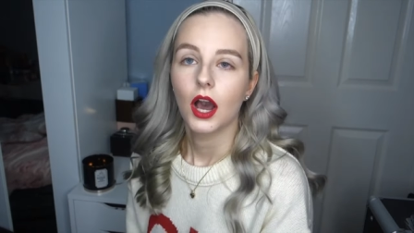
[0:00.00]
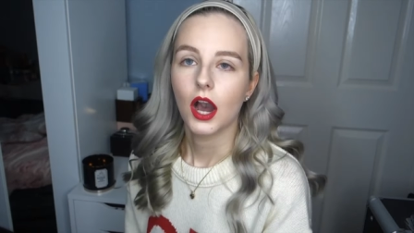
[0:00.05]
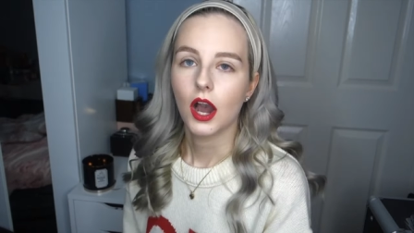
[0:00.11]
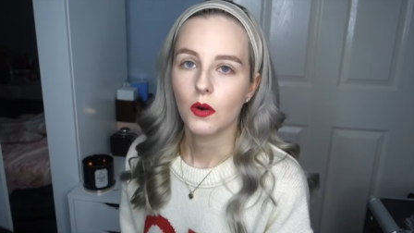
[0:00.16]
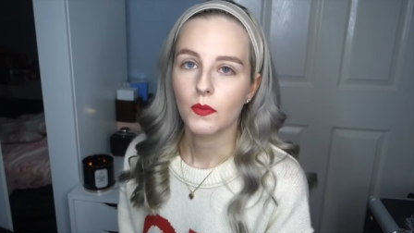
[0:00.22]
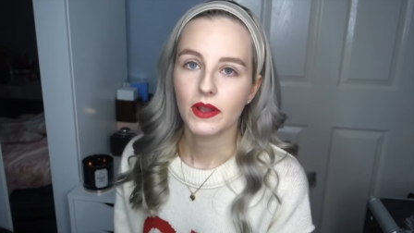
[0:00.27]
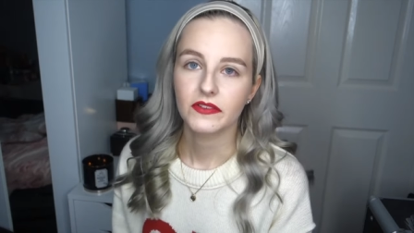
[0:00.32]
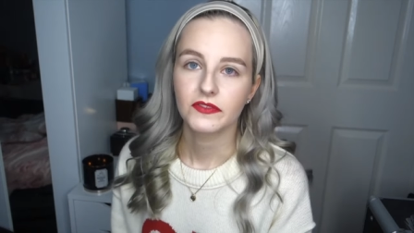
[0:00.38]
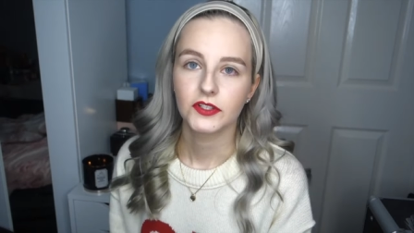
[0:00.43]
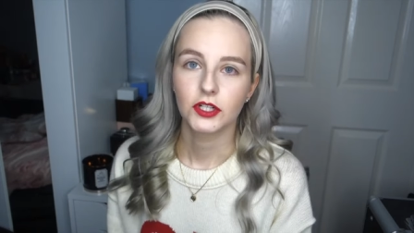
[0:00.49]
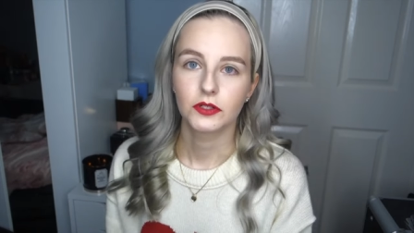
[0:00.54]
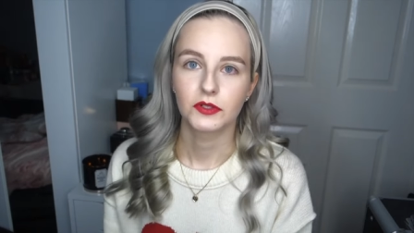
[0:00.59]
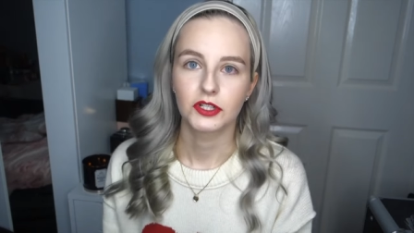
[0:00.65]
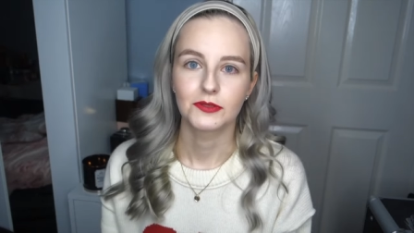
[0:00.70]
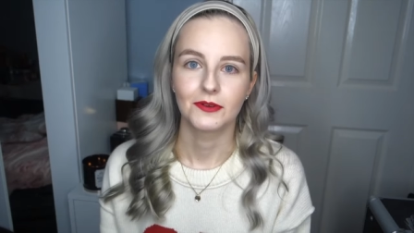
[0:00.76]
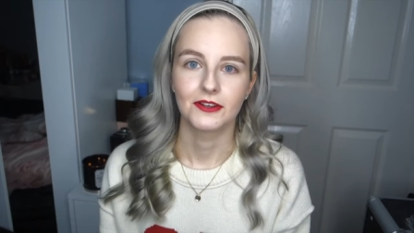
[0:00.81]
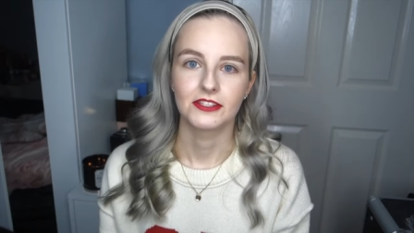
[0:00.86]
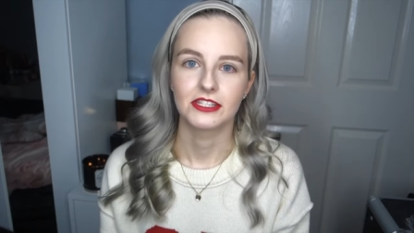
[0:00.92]
I'll wait for your
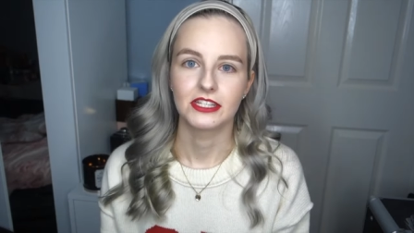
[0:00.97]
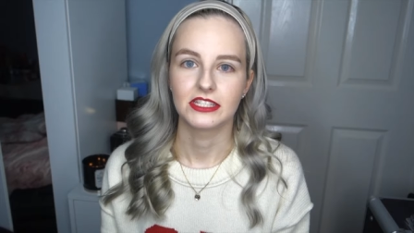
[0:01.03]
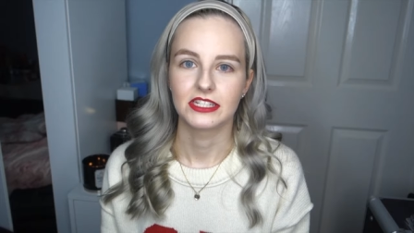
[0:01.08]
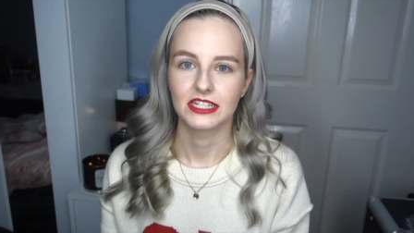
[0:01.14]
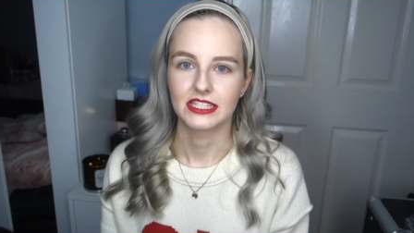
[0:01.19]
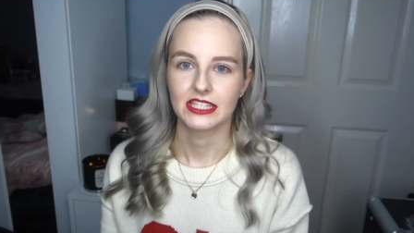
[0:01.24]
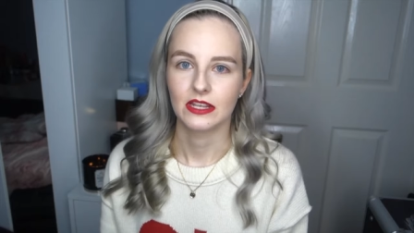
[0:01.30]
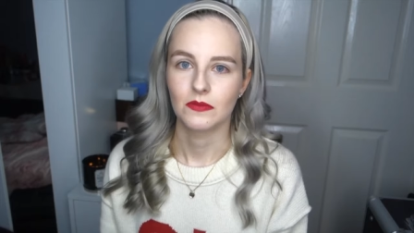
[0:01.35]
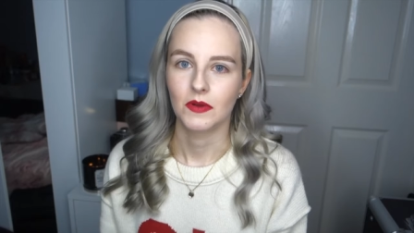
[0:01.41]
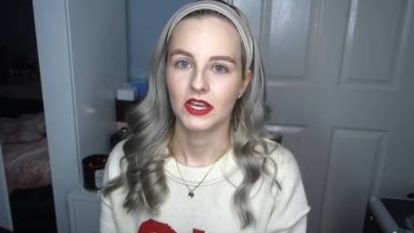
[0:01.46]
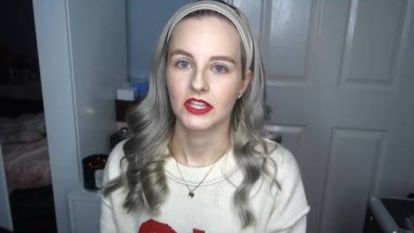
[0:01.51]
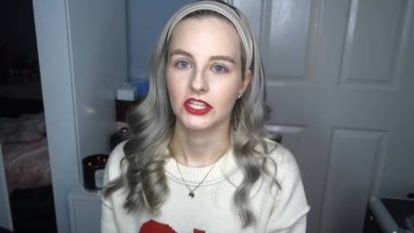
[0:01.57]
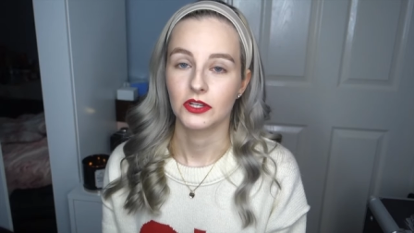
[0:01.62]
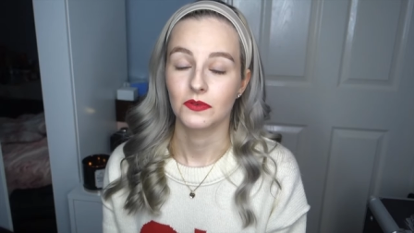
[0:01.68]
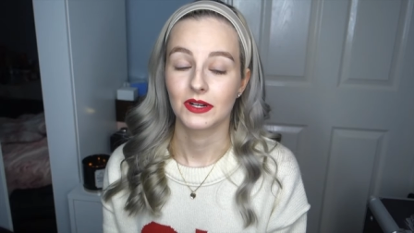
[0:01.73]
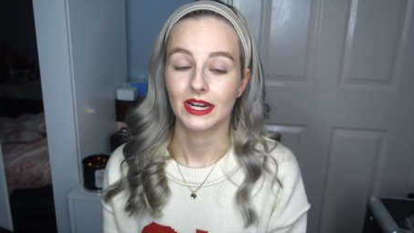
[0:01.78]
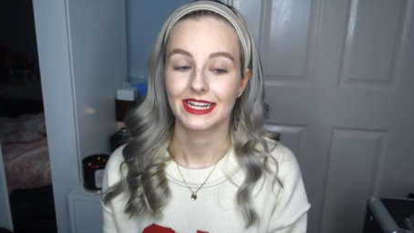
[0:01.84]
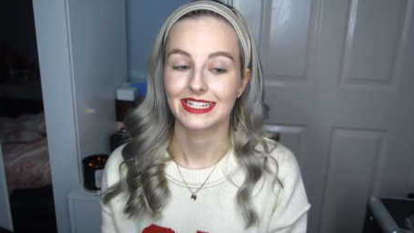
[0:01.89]
responses to see whether
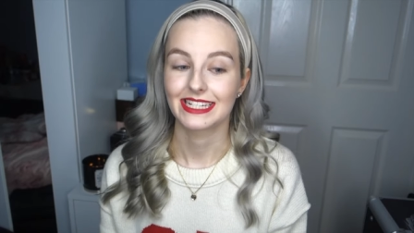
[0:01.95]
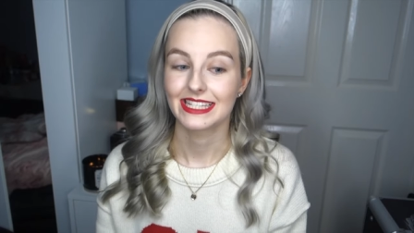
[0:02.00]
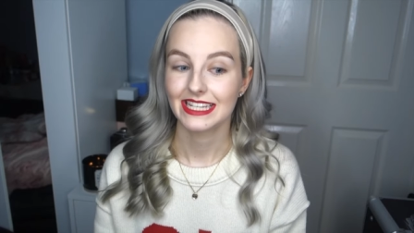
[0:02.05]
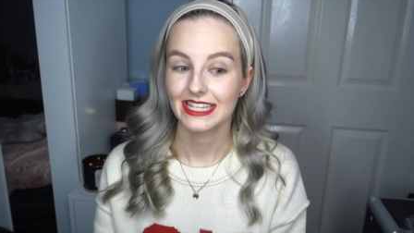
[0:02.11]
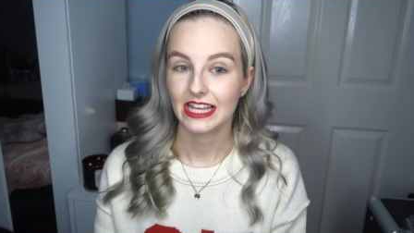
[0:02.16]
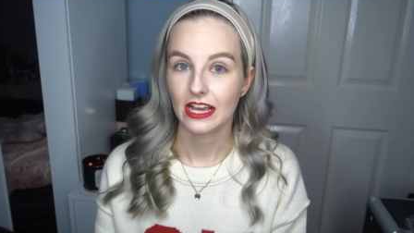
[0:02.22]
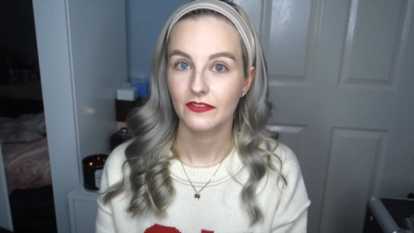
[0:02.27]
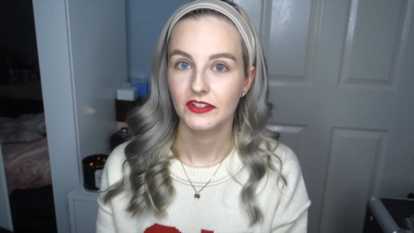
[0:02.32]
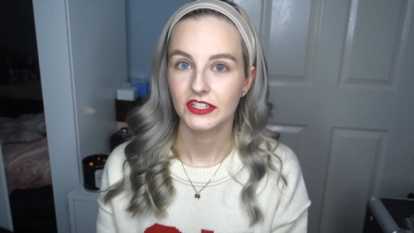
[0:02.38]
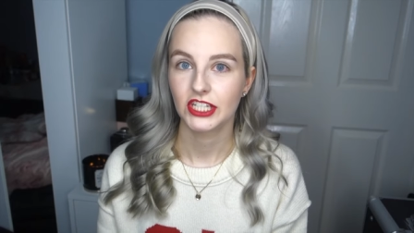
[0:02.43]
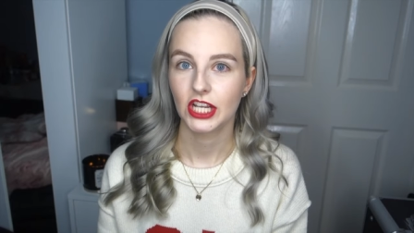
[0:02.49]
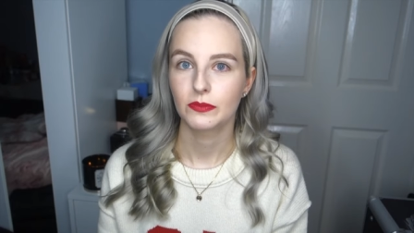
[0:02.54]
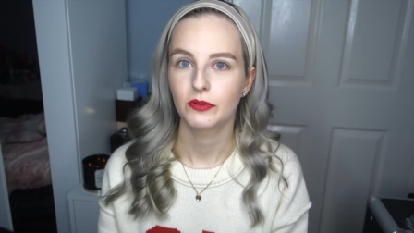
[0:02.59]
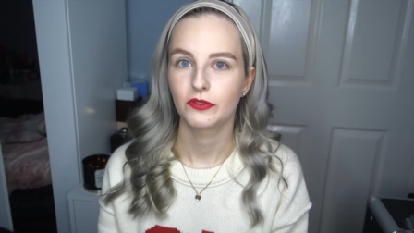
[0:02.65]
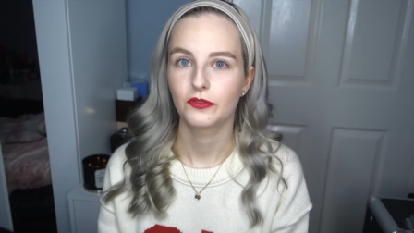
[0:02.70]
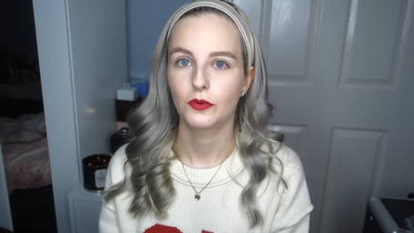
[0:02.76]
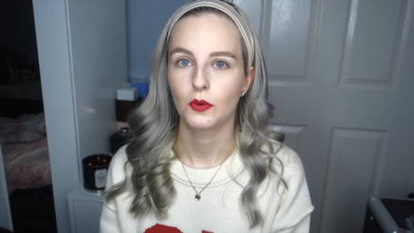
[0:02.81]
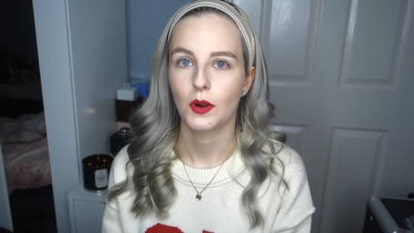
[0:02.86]
you would like to see that video
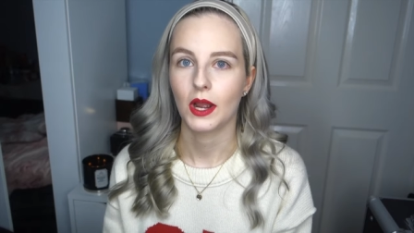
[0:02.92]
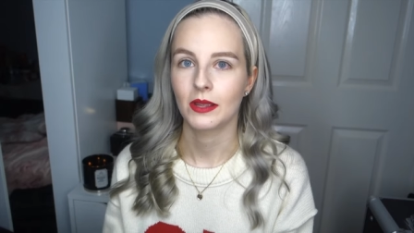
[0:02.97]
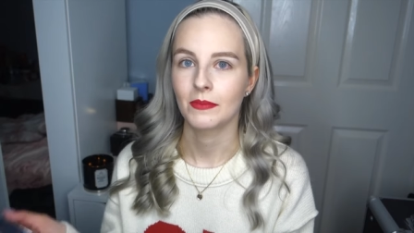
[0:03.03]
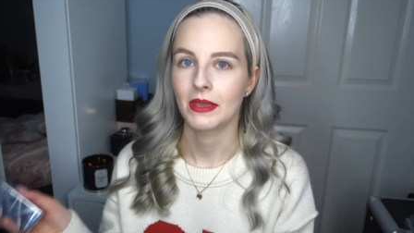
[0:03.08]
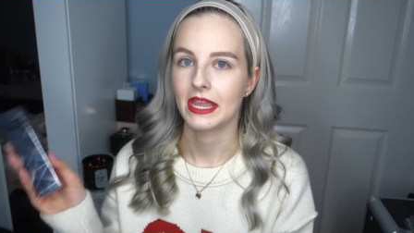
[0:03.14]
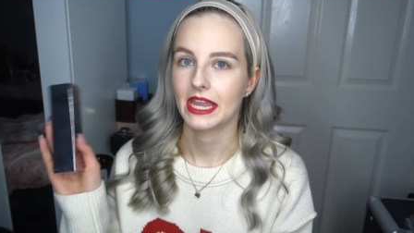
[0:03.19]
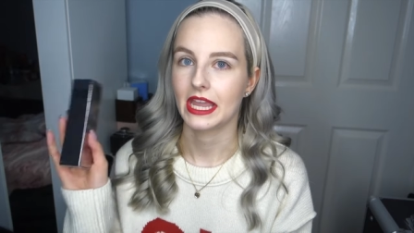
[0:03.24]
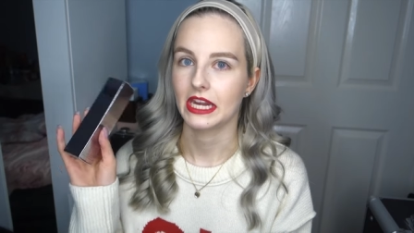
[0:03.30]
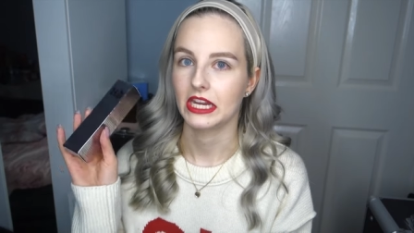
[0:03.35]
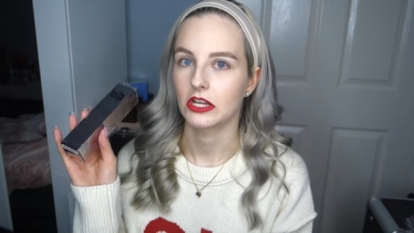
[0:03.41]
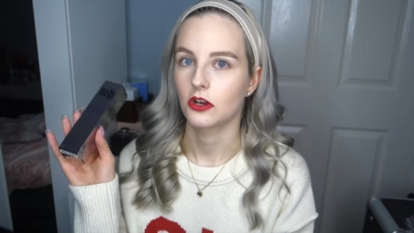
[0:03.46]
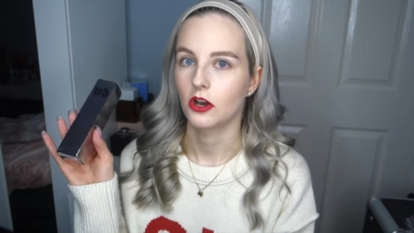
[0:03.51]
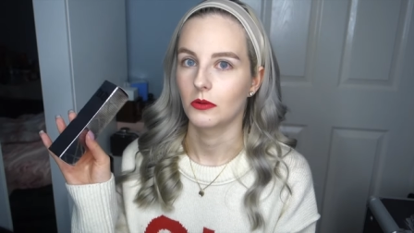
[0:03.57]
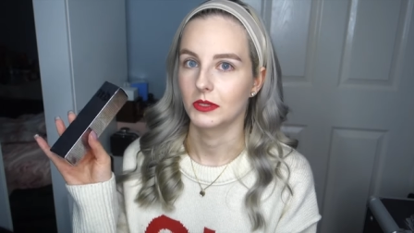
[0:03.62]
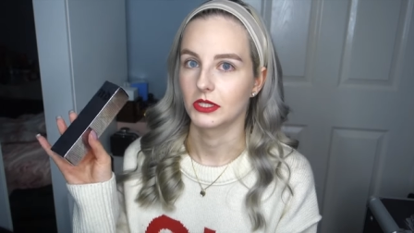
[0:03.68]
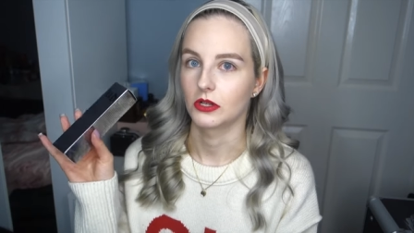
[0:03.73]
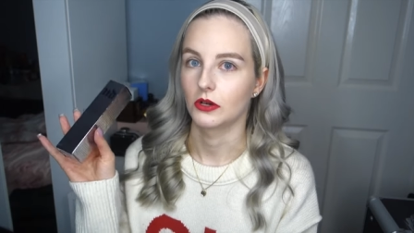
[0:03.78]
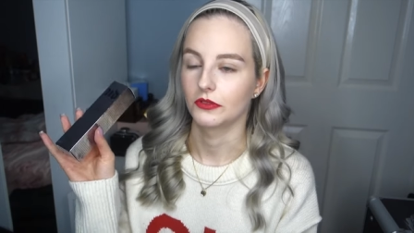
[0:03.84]
before I make any
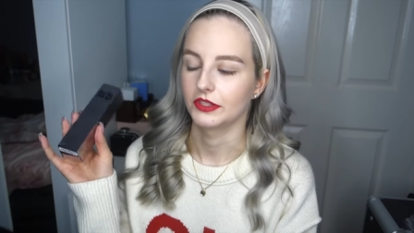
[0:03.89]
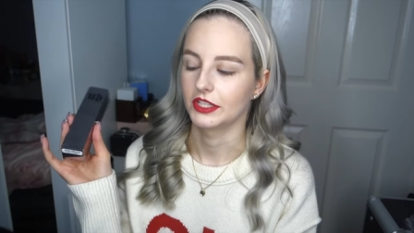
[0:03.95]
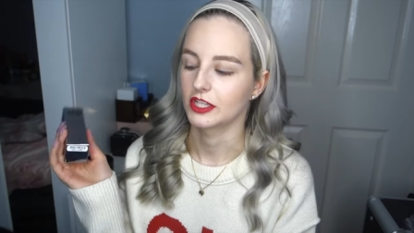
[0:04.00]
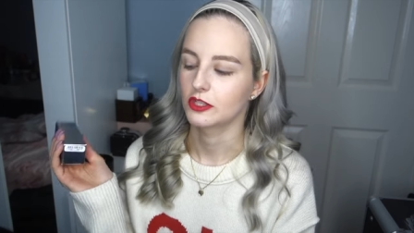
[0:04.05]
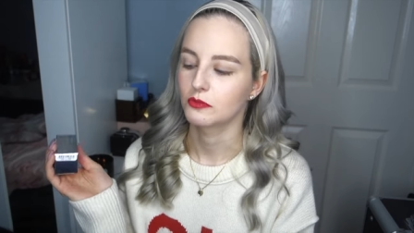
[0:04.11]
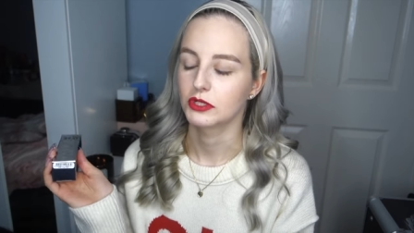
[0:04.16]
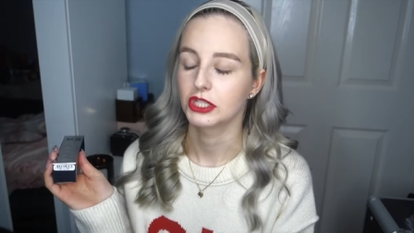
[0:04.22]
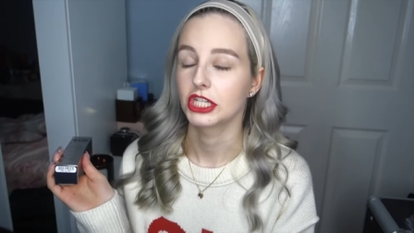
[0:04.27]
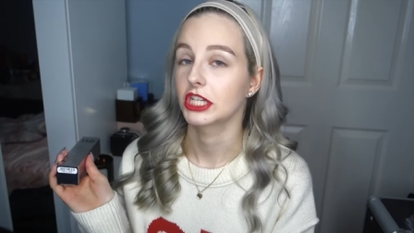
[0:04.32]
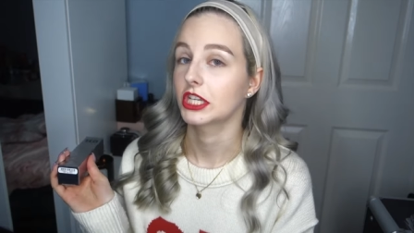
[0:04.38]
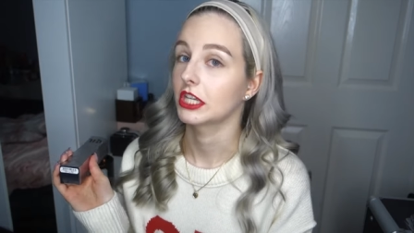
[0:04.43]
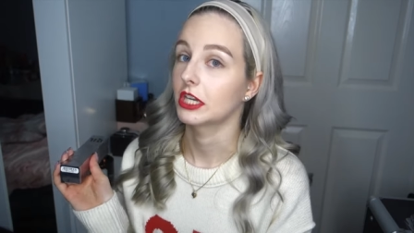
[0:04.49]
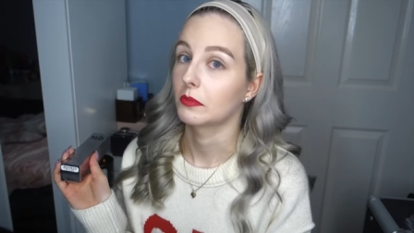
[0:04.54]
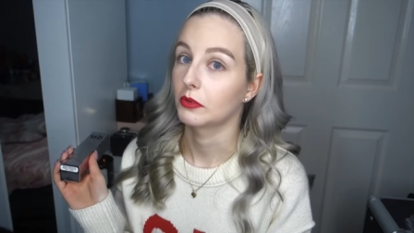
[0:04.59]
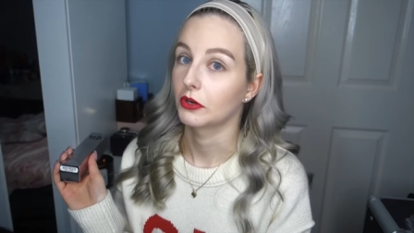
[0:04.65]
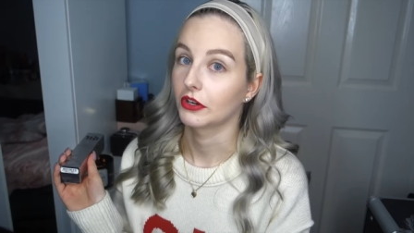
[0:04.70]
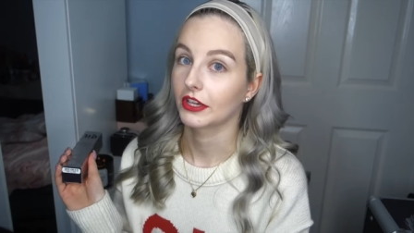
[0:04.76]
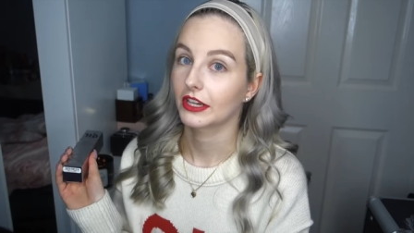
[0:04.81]
comment on this
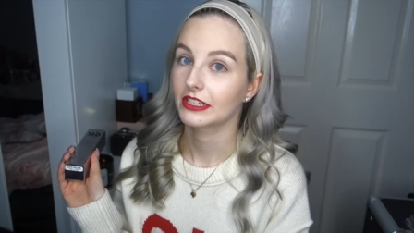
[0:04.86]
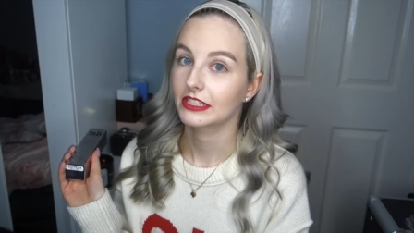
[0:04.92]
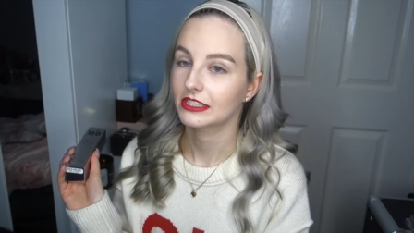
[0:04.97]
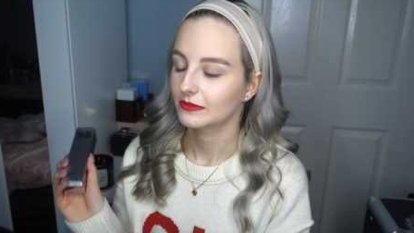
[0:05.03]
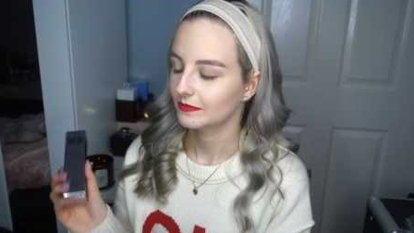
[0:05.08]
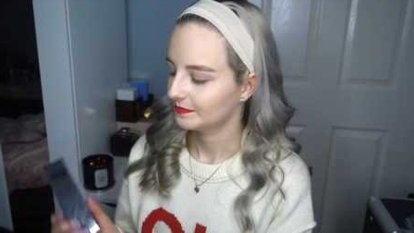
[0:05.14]
particular product.